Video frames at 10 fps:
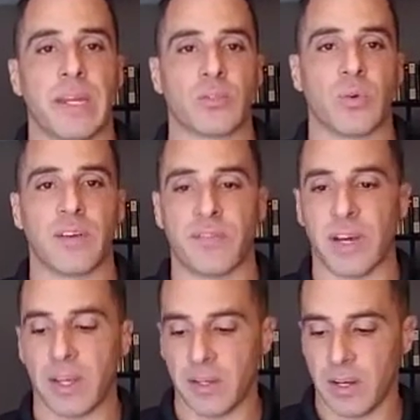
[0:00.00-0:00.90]

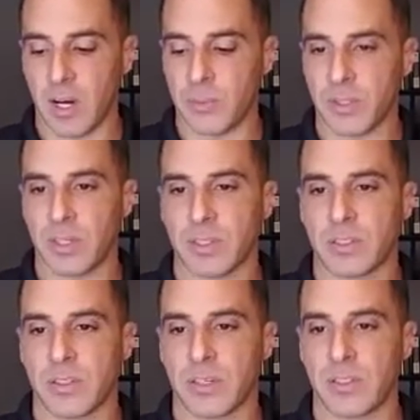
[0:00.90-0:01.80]
Wi-Fi option
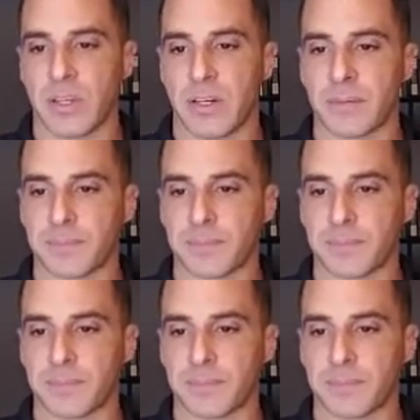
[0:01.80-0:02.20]
is there.